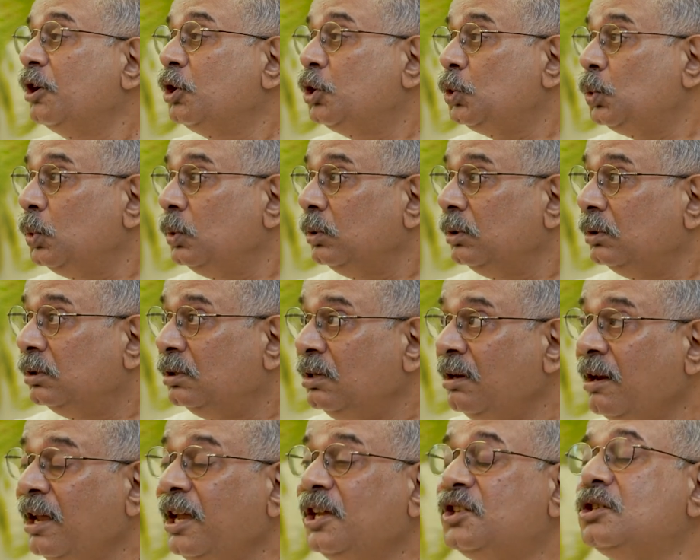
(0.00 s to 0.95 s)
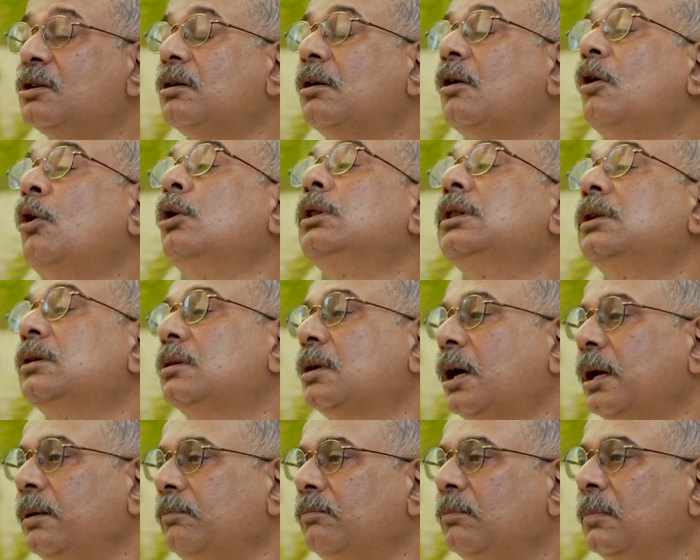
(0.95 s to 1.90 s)
to nature all the
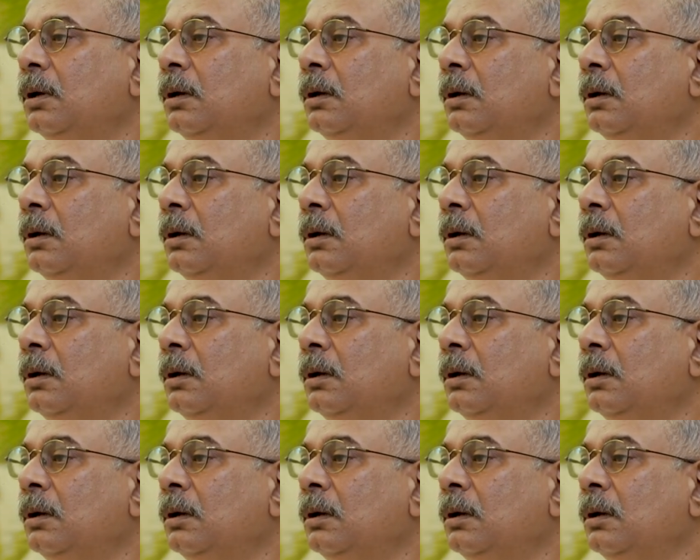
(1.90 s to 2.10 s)
time,